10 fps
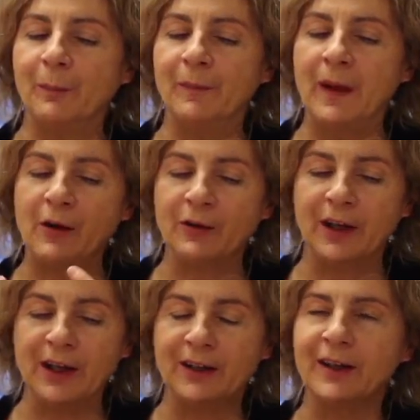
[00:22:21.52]
Now
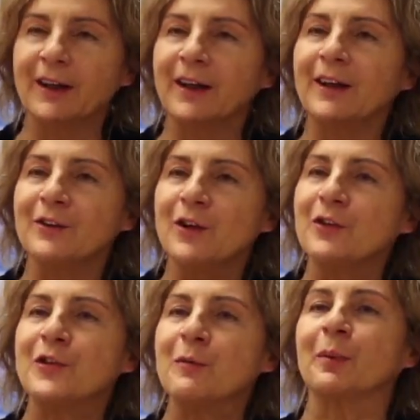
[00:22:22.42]
then, a
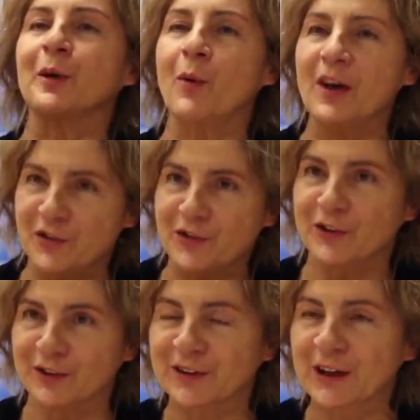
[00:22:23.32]
simple
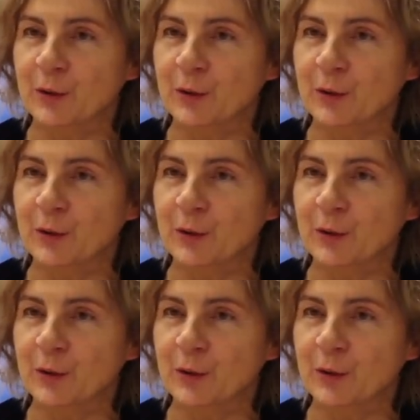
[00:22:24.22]
question,